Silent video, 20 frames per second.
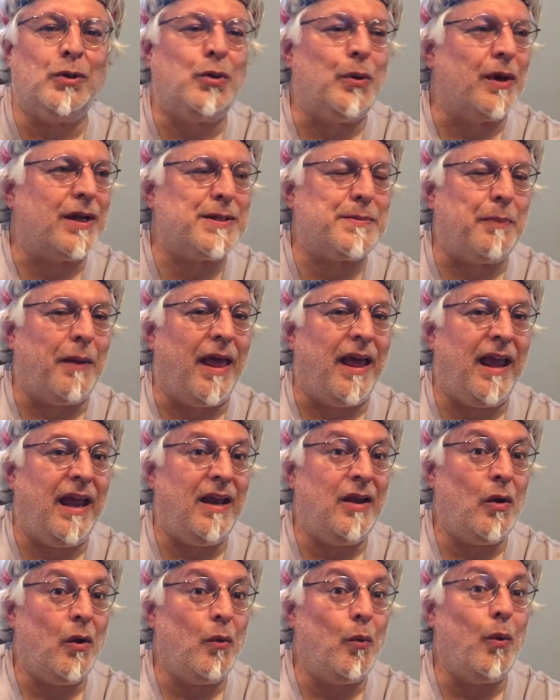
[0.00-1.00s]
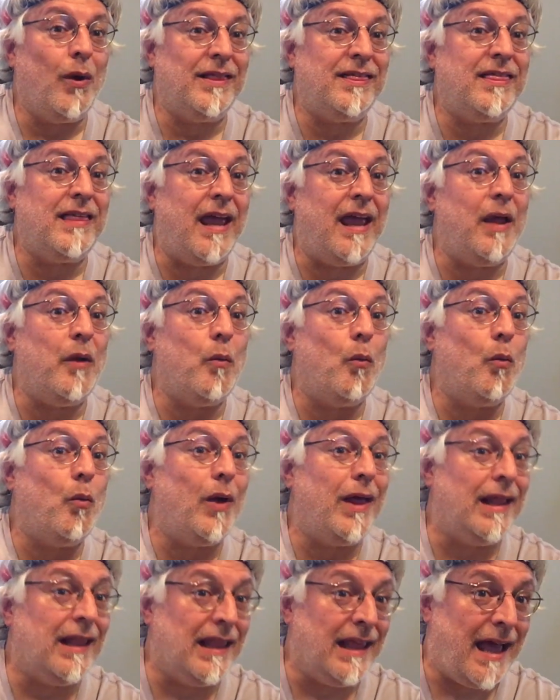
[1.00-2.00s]
to explain what they
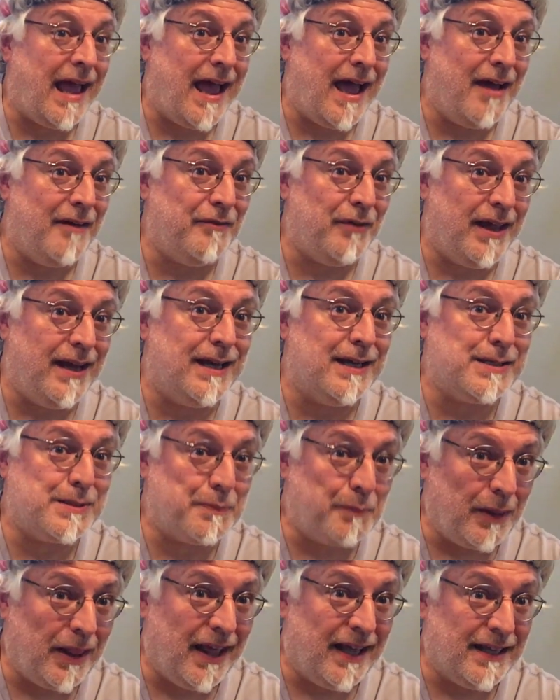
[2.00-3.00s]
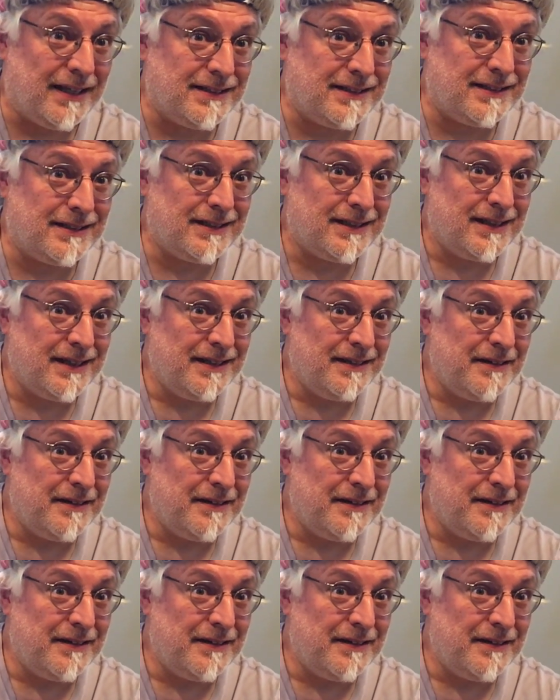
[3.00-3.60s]
will have in its place.